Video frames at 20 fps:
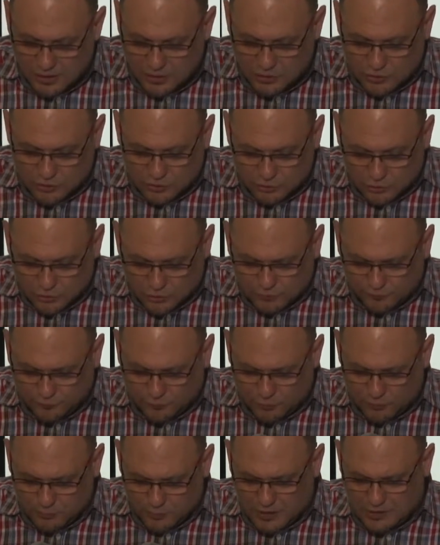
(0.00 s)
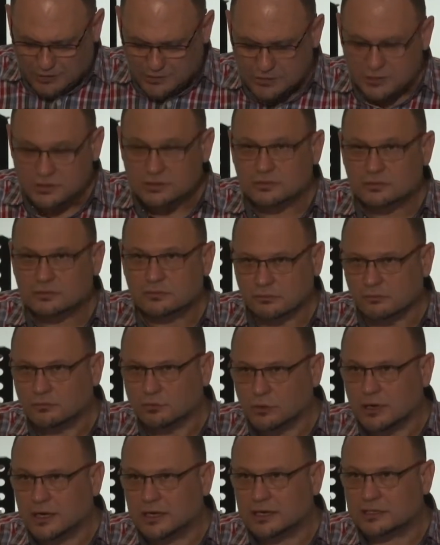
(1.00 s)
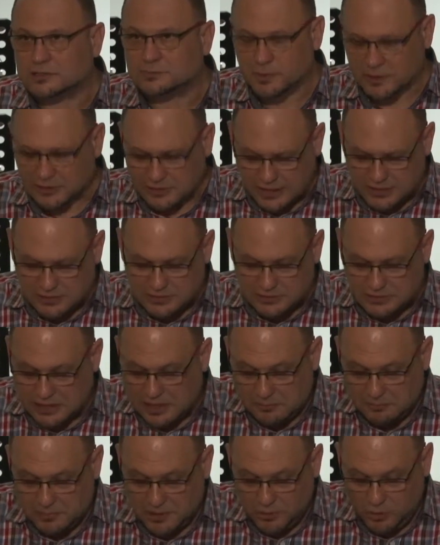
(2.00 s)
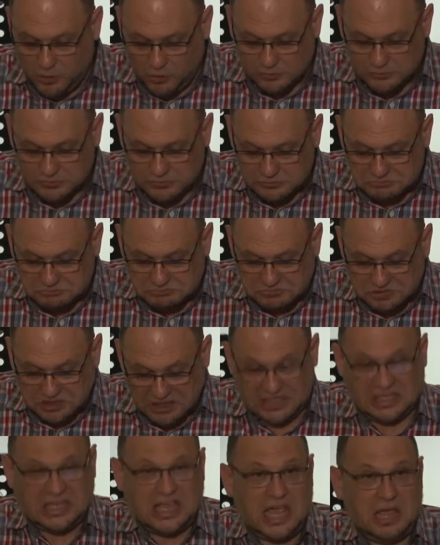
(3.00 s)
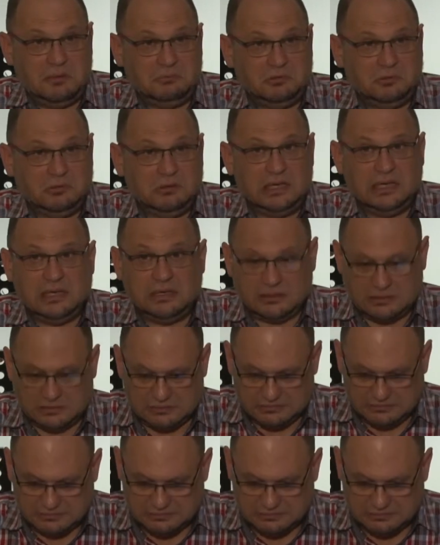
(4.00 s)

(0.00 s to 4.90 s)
you looked for much, great expectation, and behold, it came to little.